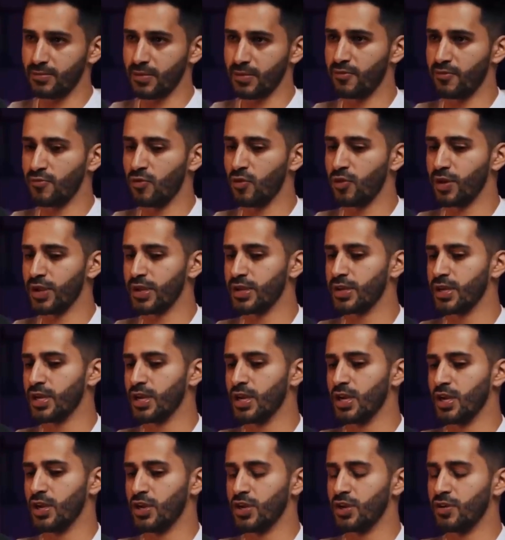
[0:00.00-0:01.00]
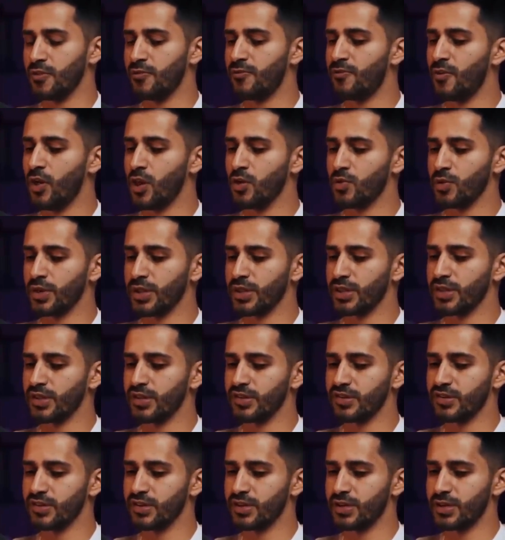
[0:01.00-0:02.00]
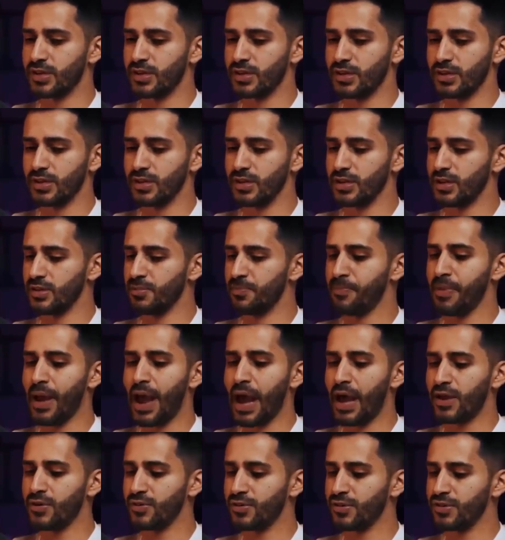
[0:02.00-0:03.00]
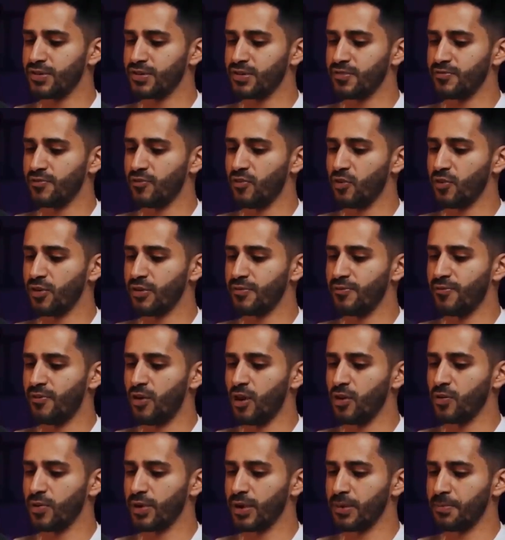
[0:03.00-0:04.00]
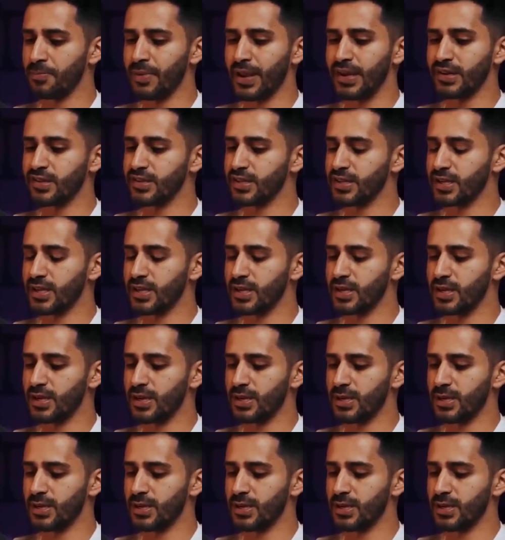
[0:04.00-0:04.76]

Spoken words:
Avoid, following these patterns. Avoid following basic